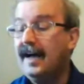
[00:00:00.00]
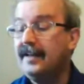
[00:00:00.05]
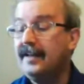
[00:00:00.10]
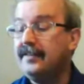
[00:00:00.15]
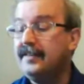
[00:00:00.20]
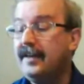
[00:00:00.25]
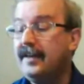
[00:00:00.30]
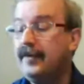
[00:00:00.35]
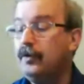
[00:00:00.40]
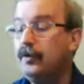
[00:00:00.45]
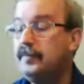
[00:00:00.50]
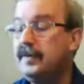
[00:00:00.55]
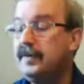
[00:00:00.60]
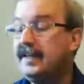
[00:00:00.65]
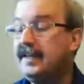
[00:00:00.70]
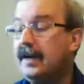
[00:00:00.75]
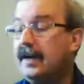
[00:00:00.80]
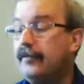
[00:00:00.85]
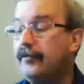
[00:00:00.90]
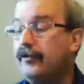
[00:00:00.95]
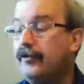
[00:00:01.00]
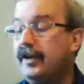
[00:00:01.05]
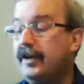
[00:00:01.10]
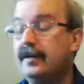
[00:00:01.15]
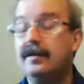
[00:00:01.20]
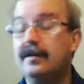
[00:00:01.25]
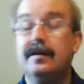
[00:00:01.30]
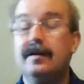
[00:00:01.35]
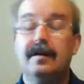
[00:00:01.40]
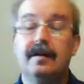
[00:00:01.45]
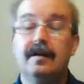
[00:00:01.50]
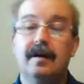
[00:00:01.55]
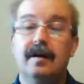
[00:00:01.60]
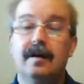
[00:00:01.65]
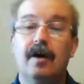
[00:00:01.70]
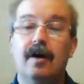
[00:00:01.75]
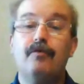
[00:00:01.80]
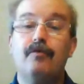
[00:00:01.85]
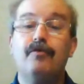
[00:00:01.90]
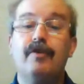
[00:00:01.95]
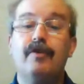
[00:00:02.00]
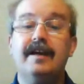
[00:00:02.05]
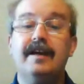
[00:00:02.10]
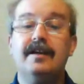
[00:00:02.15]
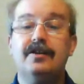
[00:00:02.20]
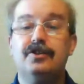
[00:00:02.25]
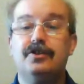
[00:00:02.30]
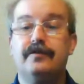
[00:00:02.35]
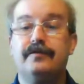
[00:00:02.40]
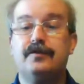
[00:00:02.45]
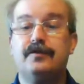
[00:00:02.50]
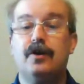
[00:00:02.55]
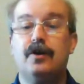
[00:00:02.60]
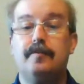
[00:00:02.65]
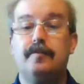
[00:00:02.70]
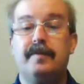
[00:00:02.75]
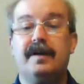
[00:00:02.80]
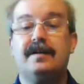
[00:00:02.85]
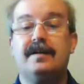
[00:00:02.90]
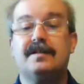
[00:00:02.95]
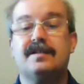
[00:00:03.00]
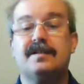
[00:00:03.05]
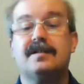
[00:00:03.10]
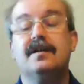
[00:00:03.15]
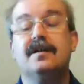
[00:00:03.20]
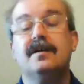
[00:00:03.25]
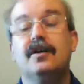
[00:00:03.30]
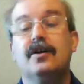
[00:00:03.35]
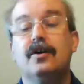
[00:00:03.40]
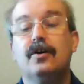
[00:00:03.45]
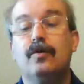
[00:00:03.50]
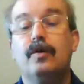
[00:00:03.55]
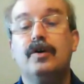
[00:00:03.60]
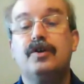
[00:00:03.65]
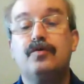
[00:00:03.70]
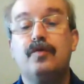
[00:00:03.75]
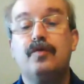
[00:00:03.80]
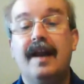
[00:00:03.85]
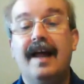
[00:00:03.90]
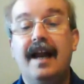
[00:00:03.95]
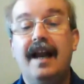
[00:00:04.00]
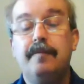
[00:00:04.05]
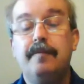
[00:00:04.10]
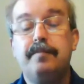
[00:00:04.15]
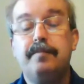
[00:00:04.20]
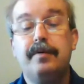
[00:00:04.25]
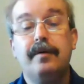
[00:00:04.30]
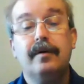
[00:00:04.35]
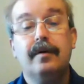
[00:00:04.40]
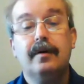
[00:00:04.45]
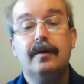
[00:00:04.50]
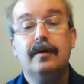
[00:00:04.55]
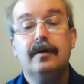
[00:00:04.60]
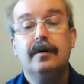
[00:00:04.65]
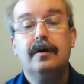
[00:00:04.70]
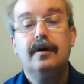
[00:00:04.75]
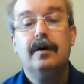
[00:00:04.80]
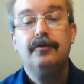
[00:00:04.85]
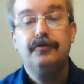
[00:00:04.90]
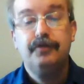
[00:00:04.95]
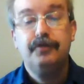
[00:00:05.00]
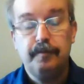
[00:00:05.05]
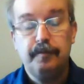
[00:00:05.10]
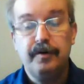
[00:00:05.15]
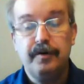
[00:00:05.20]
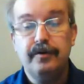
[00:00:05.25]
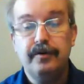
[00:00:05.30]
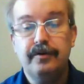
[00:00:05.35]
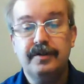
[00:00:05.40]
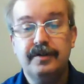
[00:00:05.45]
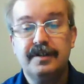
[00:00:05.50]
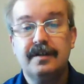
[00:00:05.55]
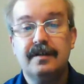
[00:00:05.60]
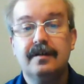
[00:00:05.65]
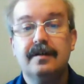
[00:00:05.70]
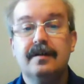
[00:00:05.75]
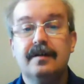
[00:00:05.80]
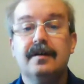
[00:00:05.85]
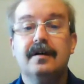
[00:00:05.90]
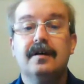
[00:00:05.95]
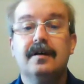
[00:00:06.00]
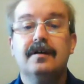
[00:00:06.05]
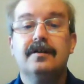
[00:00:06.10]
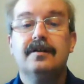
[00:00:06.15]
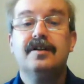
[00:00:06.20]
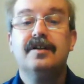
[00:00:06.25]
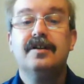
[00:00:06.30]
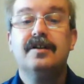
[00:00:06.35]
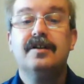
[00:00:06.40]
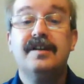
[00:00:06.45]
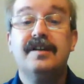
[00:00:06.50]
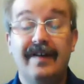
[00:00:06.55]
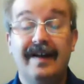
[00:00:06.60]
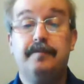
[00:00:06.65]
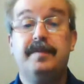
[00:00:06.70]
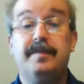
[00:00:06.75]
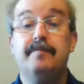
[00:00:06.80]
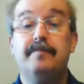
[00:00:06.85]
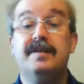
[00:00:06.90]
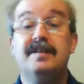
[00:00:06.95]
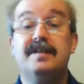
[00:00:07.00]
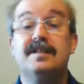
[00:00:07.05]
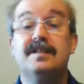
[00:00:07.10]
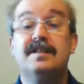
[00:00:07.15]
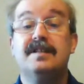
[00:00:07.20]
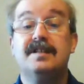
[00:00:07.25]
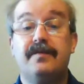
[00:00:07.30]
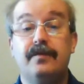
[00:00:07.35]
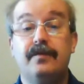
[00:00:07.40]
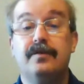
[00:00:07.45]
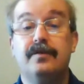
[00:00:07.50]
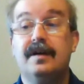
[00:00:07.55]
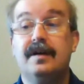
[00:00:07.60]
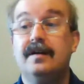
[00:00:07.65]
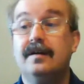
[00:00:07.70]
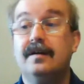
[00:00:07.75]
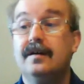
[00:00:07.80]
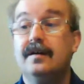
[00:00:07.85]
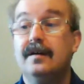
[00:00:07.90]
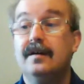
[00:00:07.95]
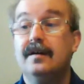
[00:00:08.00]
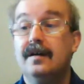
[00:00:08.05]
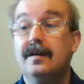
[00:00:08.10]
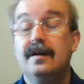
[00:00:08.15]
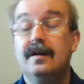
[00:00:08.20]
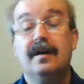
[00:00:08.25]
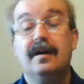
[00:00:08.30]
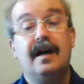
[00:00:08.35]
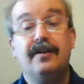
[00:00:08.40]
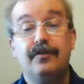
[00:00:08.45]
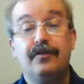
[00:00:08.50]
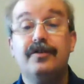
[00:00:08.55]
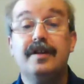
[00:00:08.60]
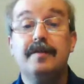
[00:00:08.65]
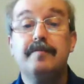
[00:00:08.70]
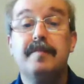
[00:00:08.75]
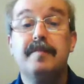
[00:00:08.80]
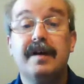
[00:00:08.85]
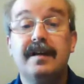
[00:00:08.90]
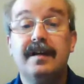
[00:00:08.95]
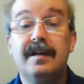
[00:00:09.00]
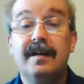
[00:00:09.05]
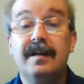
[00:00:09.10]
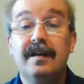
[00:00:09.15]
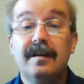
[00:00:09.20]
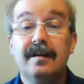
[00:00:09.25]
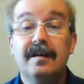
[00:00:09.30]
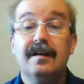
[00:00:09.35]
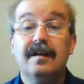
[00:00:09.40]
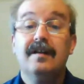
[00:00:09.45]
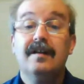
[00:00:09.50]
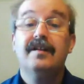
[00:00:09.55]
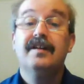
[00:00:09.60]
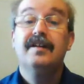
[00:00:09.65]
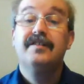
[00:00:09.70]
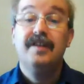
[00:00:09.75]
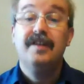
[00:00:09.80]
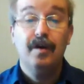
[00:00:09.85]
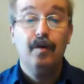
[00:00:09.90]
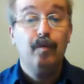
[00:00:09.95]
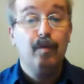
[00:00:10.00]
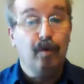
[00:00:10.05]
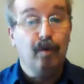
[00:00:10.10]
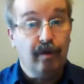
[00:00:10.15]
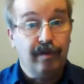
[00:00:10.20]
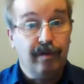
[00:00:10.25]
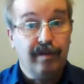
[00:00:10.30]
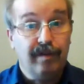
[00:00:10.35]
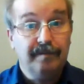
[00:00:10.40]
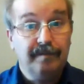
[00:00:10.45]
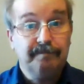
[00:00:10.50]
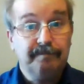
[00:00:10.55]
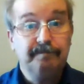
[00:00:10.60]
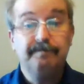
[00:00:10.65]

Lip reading: And they will be covering a range of topics which will help entrepreneurs to develop their business further and earn the money that they're worth.